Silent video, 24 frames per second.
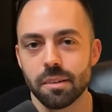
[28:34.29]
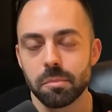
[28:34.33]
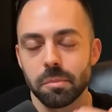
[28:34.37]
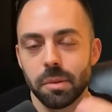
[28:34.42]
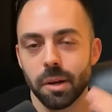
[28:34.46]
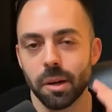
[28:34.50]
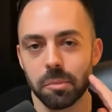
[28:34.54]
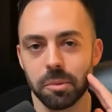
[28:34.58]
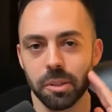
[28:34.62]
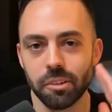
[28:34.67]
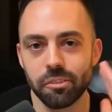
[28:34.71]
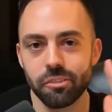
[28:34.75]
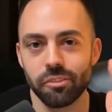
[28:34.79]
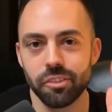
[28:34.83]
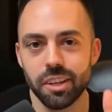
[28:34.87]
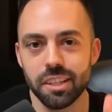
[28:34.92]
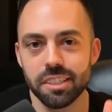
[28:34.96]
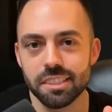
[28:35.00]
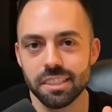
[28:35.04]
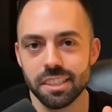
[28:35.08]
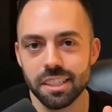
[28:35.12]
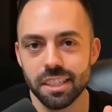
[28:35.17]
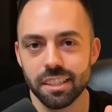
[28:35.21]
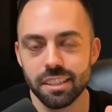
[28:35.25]

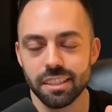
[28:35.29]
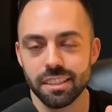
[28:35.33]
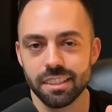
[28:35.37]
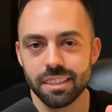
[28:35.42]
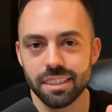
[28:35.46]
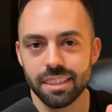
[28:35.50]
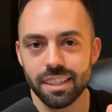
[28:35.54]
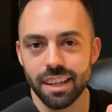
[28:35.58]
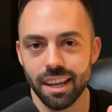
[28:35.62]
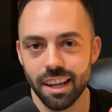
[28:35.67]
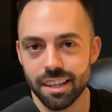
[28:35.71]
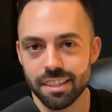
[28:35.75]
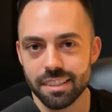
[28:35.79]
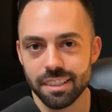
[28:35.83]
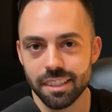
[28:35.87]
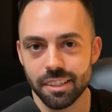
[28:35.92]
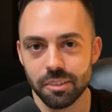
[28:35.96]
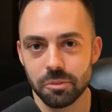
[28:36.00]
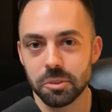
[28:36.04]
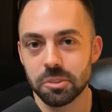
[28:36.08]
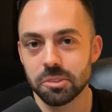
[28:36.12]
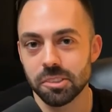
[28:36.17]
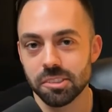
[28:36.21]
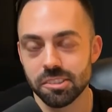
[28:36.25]
public-facing
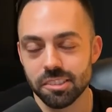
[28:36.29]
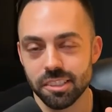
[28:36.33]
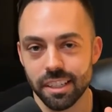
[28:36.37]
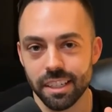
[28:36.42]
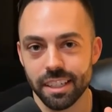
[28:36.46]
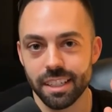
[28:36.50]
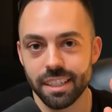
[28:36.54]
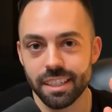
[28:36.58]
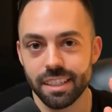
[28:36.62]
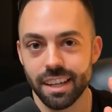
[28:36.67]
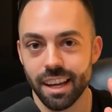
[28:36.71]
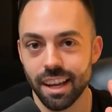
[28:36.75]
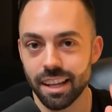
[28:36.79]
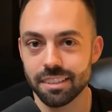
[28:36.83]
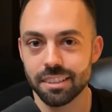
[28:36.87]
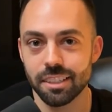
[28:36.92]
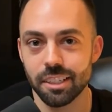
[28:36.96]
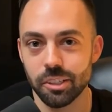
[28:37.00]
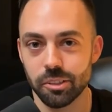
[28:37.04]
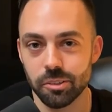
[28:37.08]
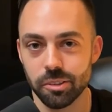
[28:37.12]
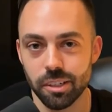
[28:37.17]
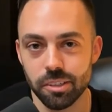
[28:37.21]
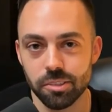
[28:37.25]
content, which is like
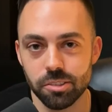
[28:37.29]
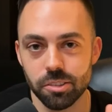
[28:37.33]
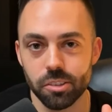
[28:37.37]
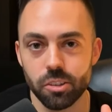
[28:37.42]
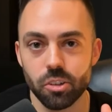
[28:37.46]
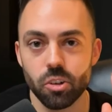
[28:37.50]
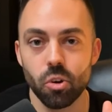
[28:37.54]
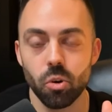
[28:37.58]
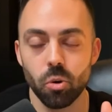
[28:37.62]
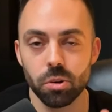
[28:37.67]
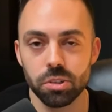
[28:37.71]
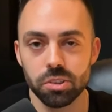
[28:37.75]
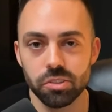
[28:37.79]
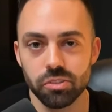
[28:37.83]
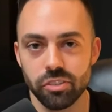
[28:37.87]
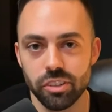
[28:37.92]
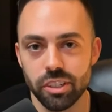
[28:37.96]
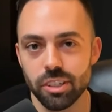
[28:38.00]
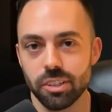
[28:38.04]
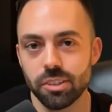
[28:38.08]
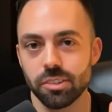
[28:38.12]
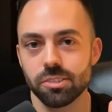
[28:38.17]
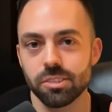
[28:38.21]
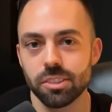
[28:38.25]
content creation, course
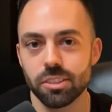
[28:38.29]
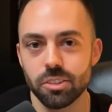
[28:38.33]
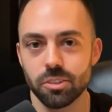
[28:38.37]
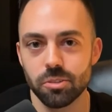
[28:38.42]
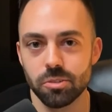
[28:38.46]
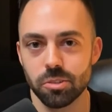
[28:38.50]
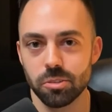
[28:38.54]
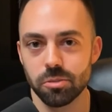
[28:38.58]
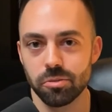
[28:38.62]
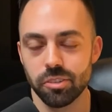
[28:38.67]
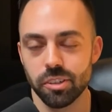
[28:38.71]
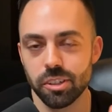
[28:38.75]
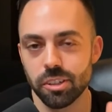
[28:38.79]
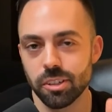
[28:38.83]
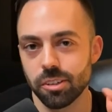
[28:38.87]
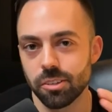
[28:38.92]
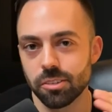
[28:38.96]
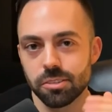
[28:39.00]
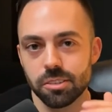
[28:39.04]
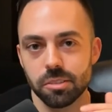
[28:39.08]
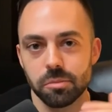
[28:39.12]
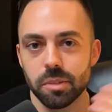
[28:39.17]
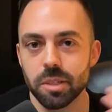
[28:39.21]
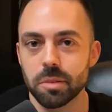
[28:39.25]
videos and YouTube
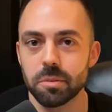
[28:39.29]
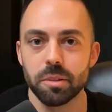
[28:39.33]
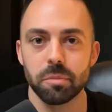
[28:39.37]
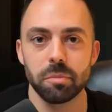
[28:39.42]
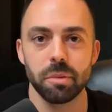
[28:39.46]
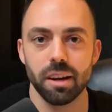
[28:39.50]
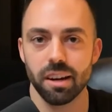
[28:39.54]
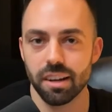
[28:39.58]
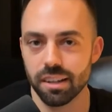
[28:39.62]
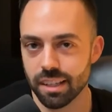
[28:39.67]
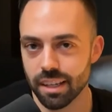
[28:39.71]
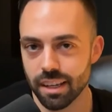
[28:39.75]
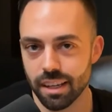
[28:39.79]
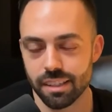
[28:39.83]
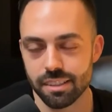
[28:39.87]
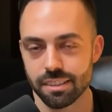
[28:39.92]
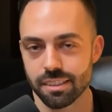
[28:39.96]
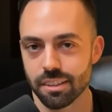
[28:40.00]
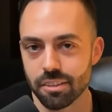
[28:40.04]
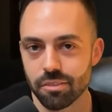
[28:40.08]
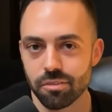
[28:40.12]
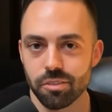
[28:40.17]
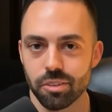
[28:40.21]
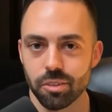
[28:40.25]
videos, and maybe a
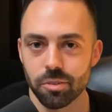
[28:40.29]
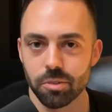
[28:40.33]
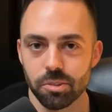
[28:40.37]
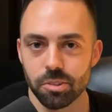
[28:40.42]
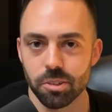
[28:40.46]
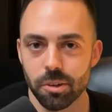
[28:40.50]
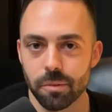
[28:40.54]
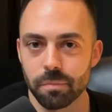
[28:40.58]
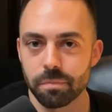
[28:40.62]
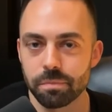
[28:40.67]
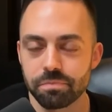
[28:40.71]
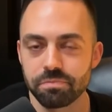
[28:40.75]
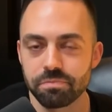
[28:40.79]
podcast in the future.